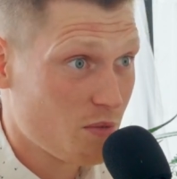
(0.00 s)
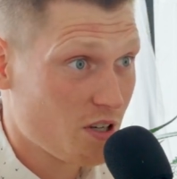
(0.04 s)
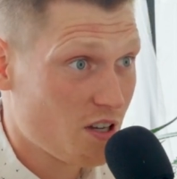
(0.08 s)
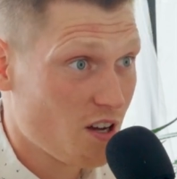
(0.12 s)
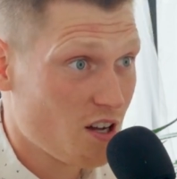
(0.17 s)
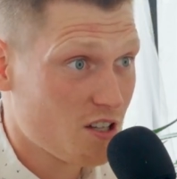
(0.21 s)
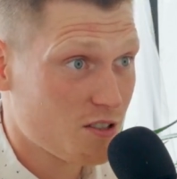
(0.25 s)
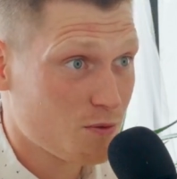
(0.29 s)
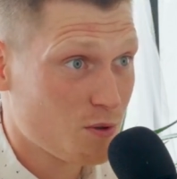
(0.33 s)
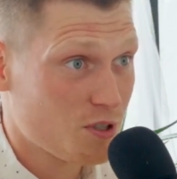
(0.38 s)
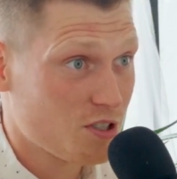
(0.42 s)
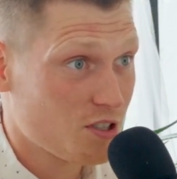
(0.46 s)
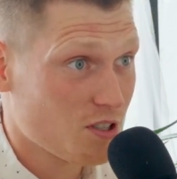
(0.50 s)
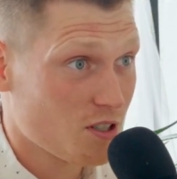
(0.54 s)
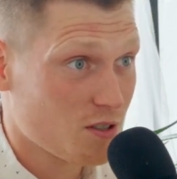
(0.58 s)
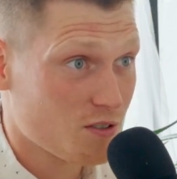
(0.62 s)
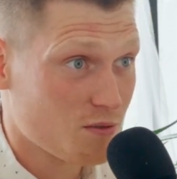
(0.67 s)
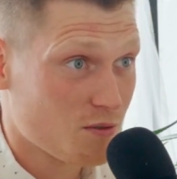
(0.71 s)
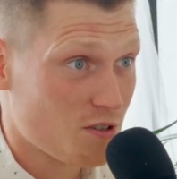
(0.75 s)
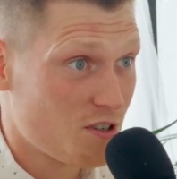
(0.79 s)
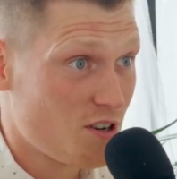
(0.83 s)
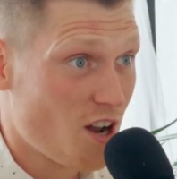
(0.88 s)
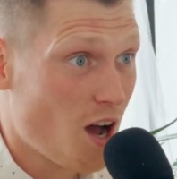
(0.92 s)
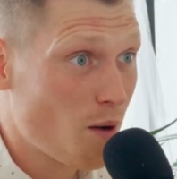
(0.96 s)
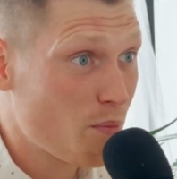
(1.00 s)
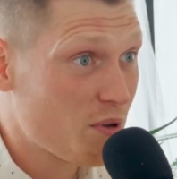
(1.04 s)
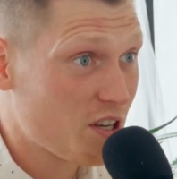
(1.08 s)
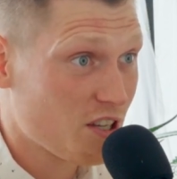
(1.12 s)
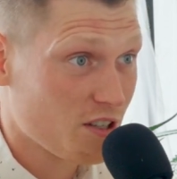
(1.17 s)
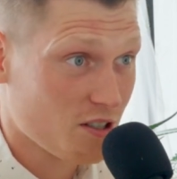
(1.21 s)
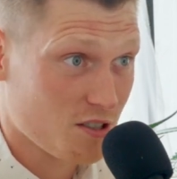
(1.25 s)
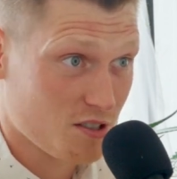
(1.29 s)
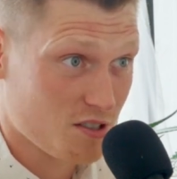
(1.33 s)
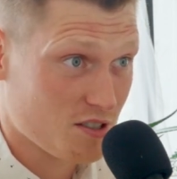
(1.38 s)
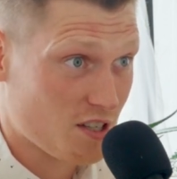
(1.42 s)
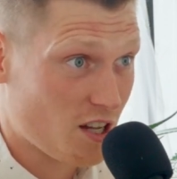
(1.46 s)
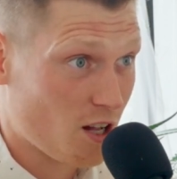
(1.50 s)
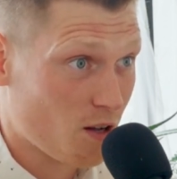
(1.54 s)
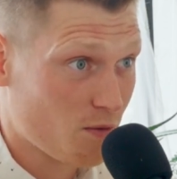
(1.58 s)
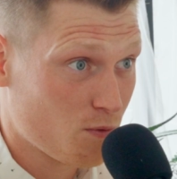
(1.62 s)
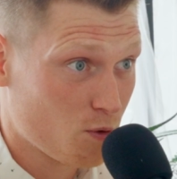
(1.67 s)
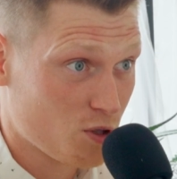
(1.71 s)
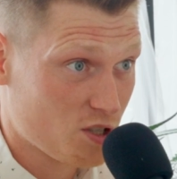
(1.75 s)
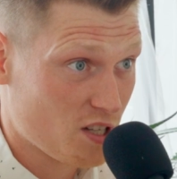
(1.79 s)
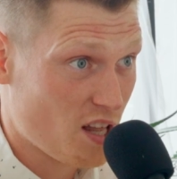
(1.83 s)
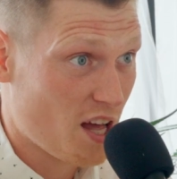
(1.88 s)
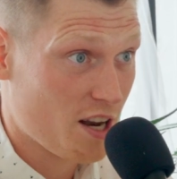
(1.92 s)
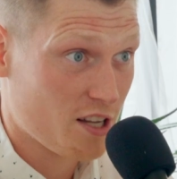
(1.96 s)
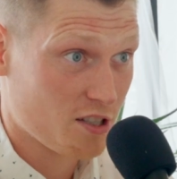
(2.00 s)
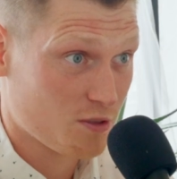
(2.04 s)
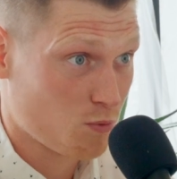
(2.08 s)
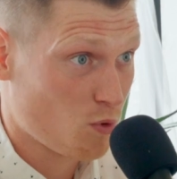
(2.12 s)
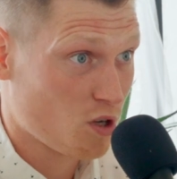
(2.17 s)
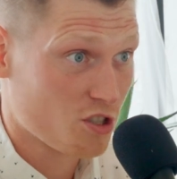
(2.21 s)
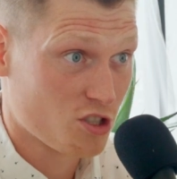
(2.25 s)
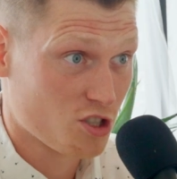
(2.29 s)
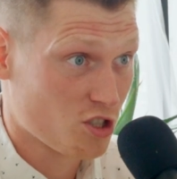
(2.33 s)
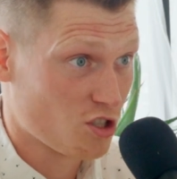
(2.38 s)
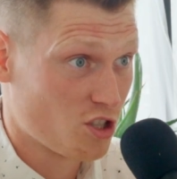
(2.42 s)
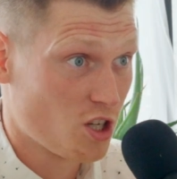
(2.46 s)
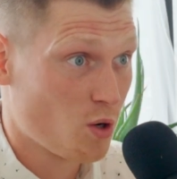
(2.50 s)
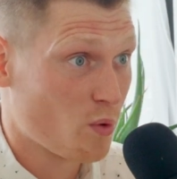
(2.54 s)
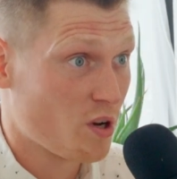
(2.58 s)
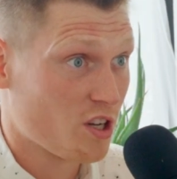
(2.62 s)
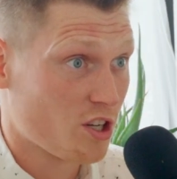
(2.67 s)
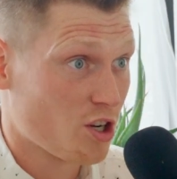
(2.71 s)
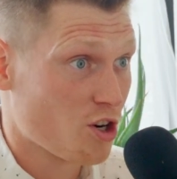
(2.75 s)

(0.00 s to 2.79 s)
because when you're numbing yourself, which that is what you're doing,